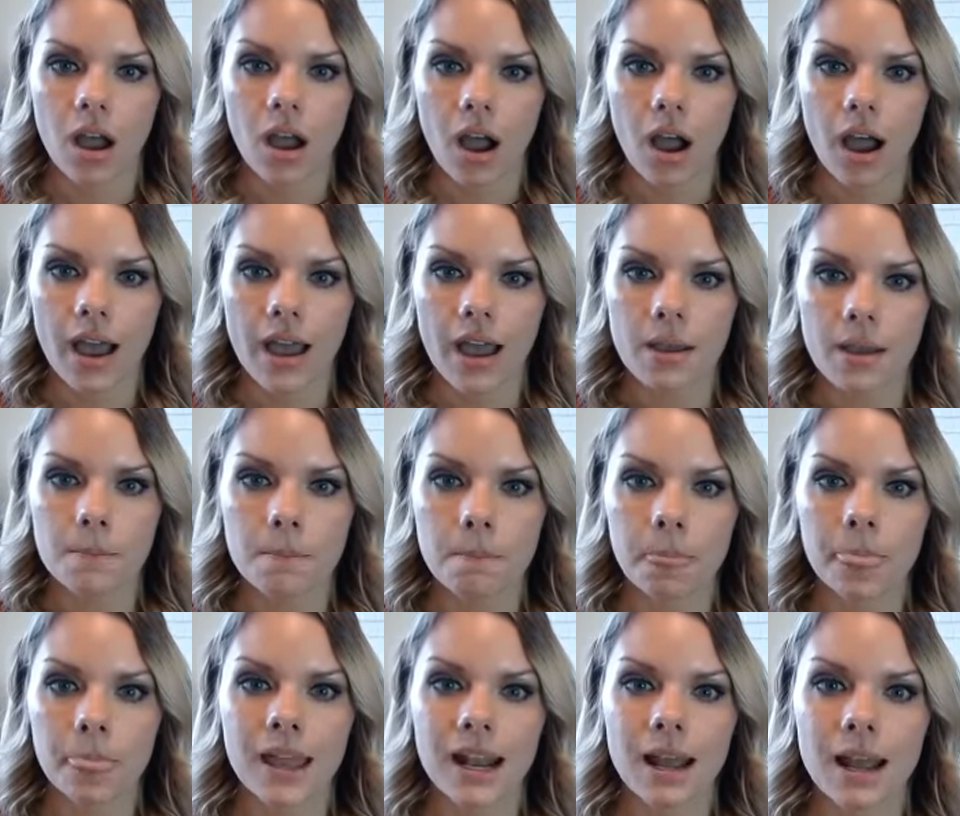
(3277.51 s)

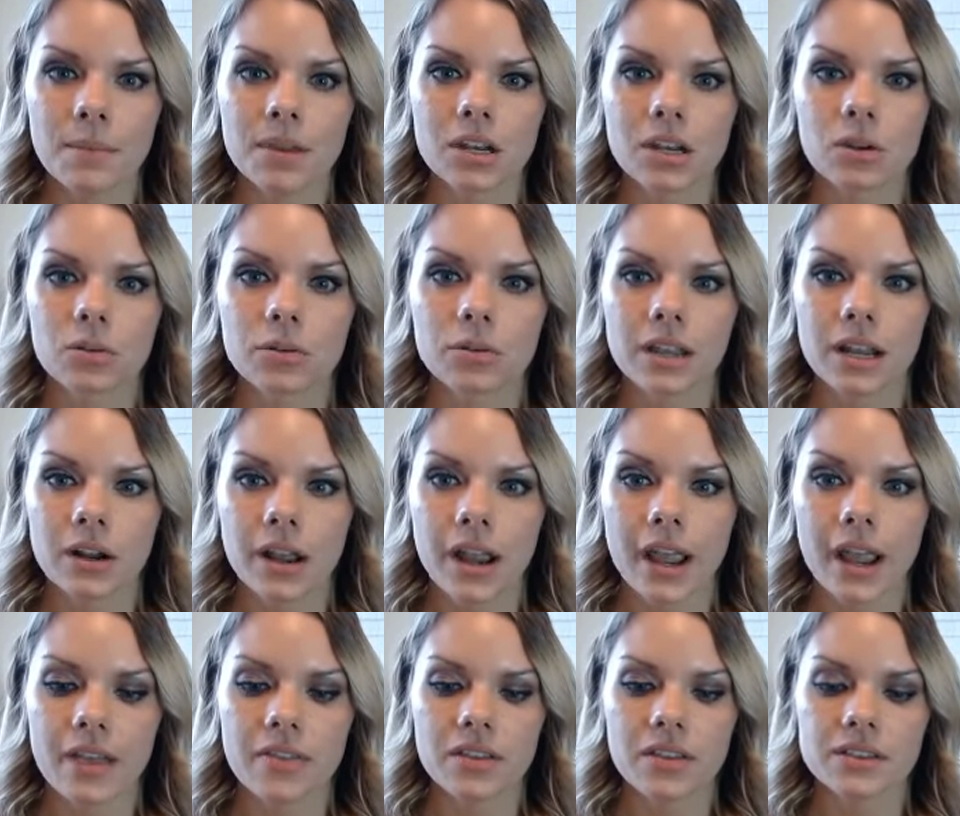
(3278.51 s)
Then I'm going to
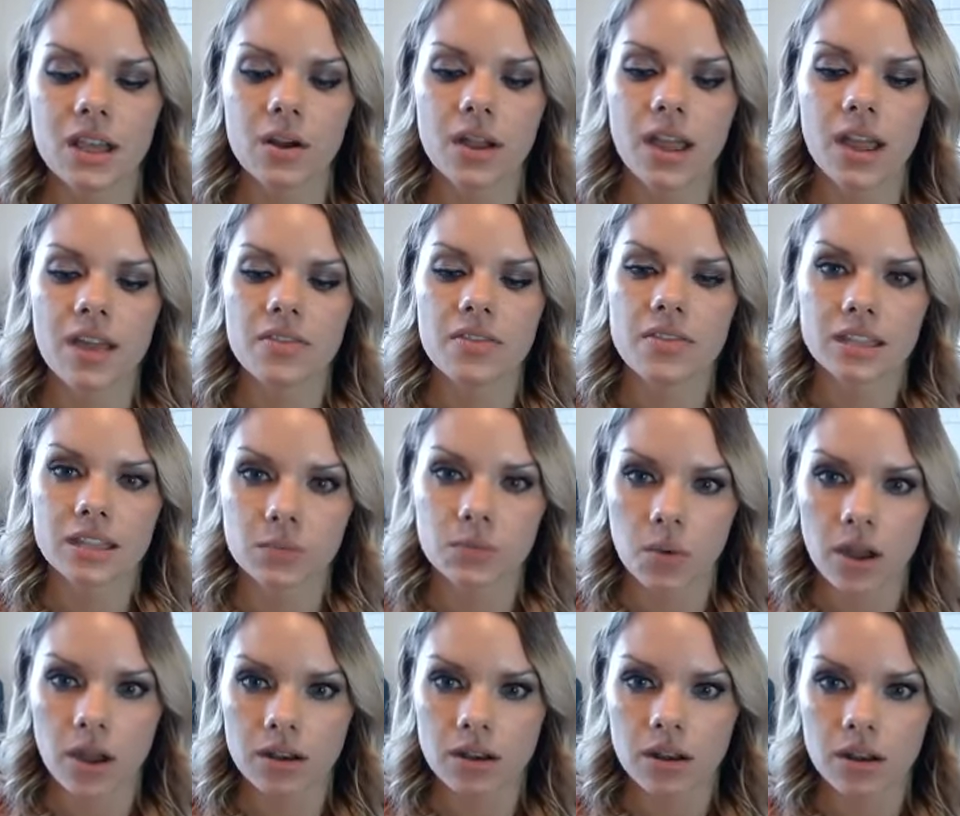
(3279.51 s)
reiterate, and they say, okay, this
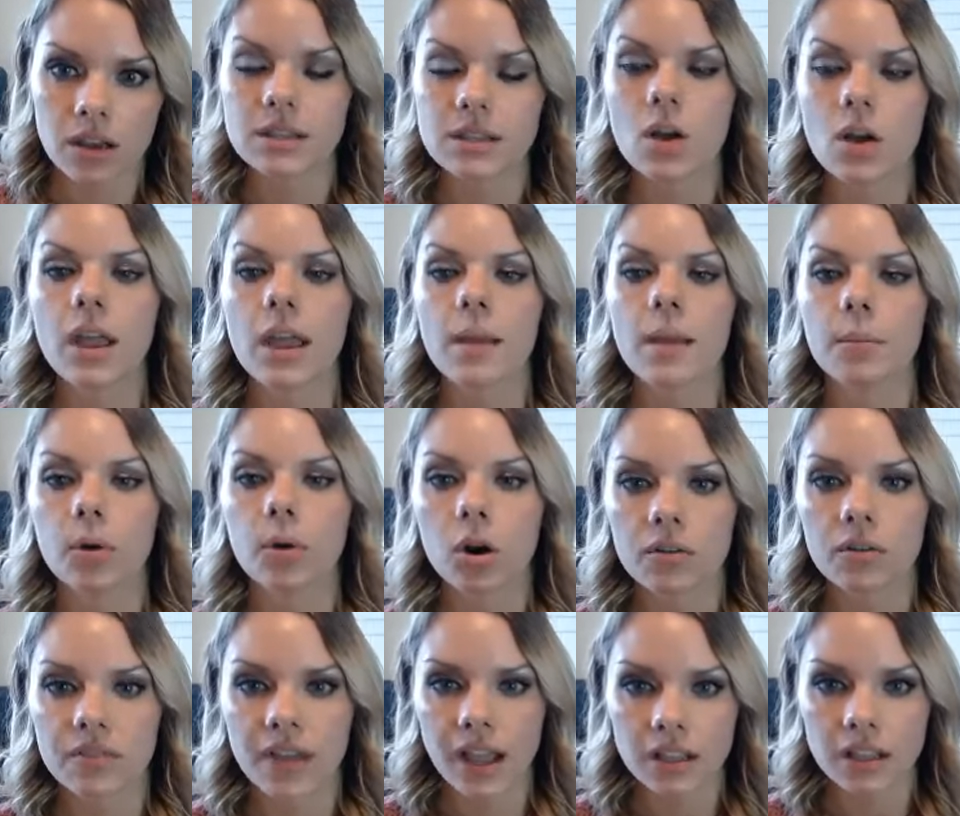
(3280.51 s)
one. I say, okay,
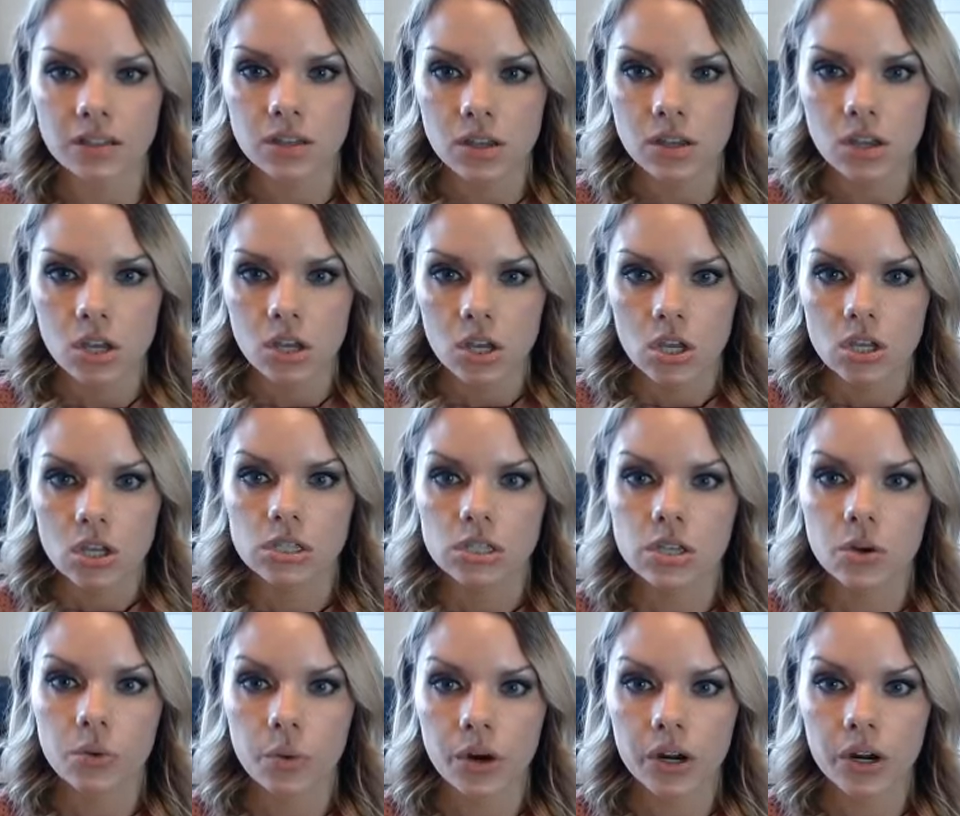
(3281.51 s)
perfect.
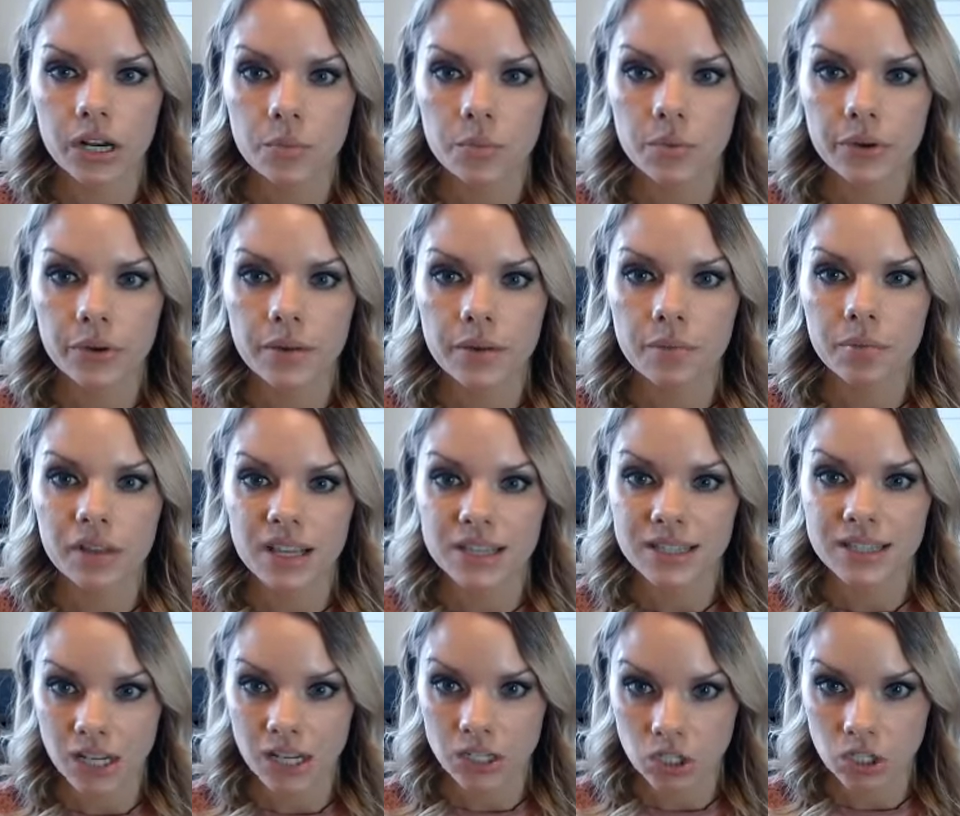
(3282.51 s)
So we're going to put in place
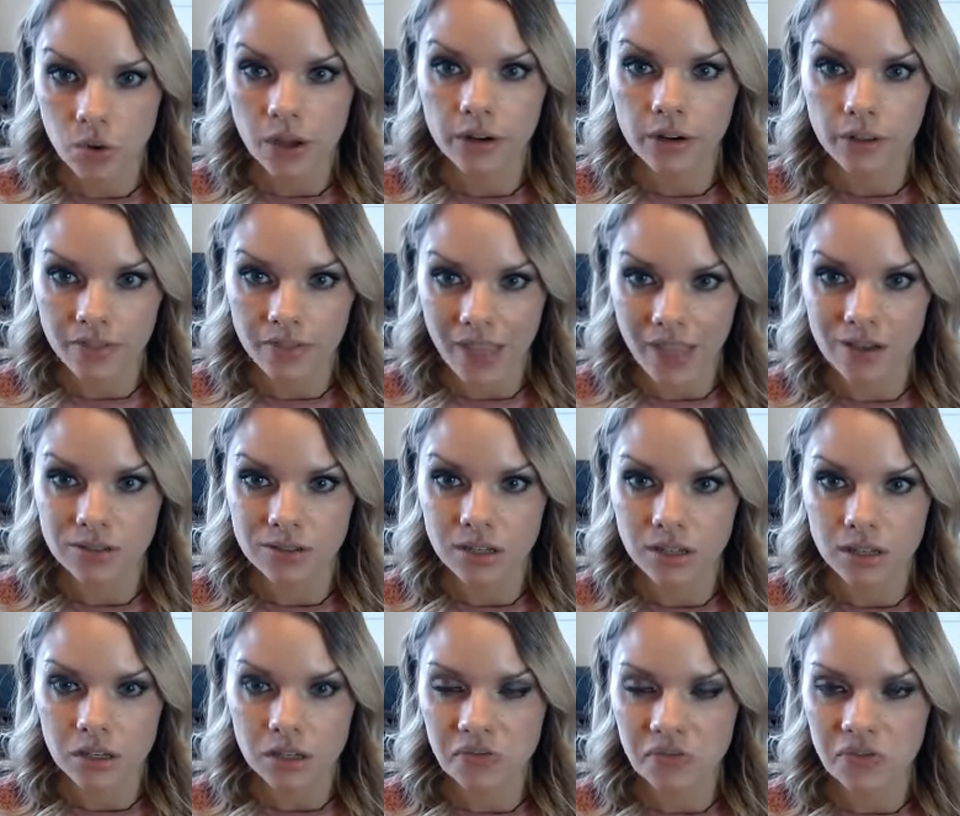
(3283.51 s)
that
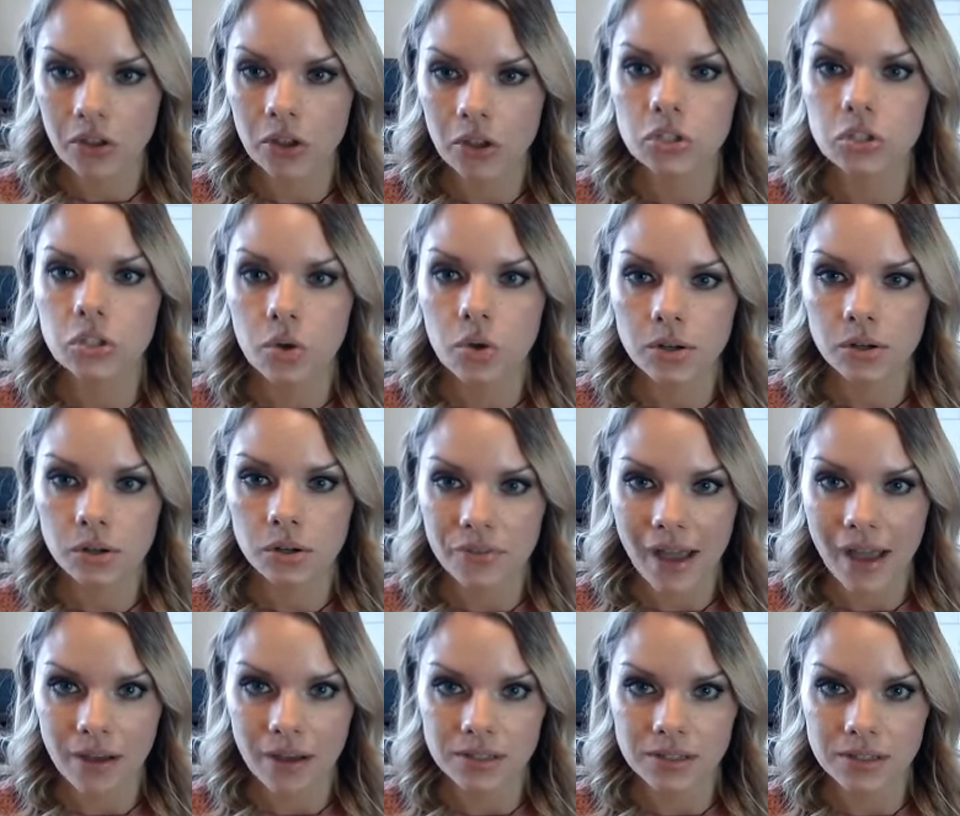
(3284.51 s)
200,000. You feel like
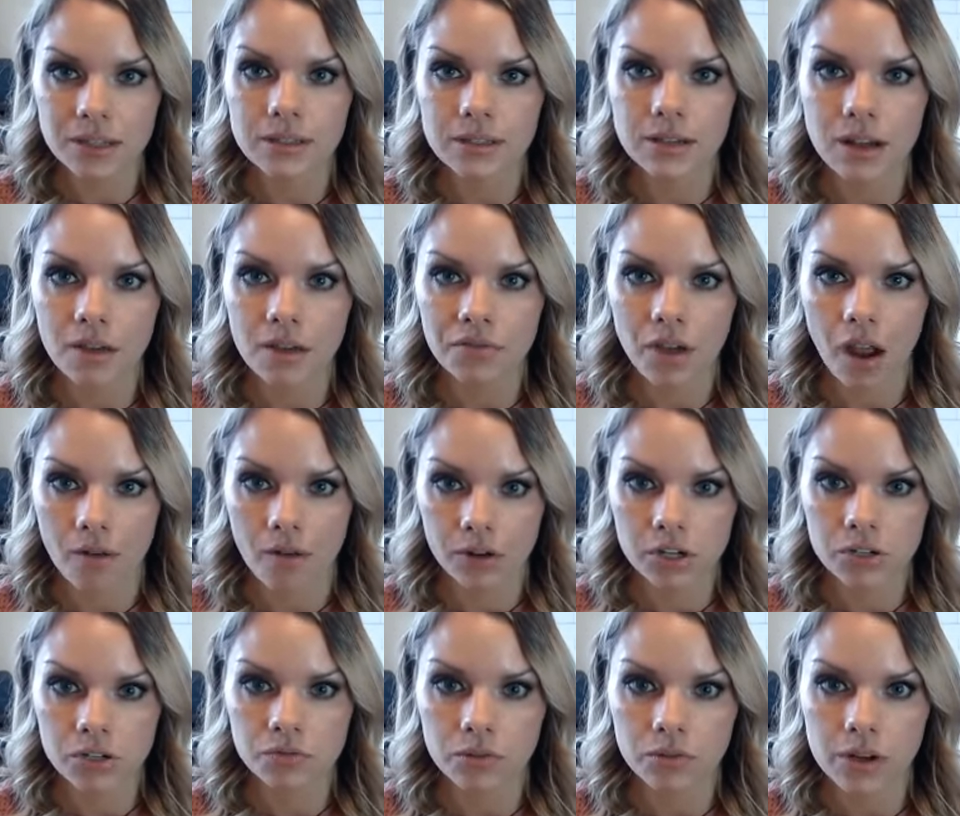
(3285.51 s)
200,000 is enough
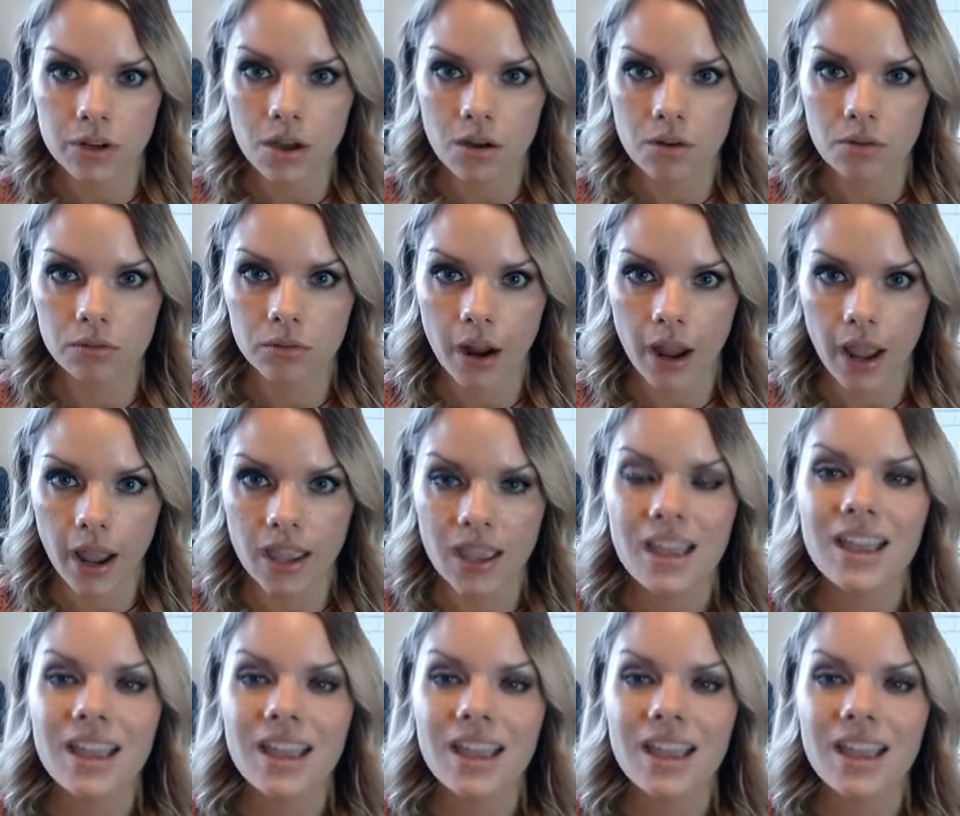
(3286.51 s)
coverage for you, right?